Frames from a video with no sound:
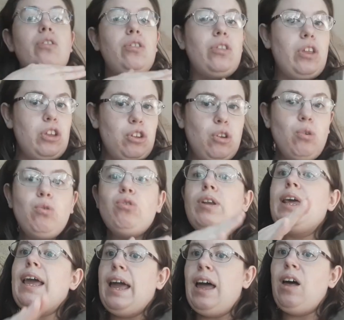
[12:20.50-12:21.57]
that
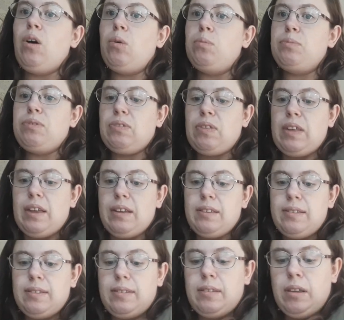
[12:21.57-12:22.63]
usually helps
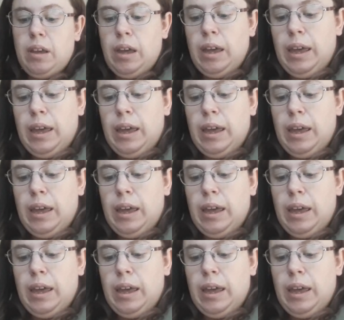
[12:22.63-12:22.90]
this